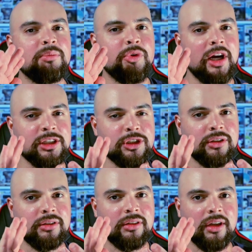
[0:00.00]

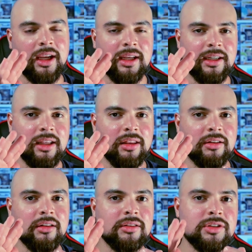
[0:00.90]
pressure and
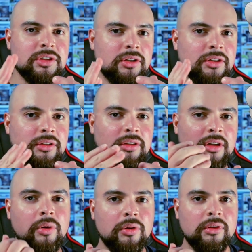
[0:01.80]
either turn,
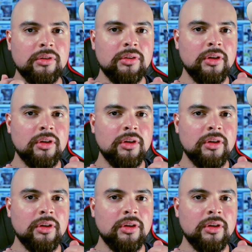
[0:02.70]
pull,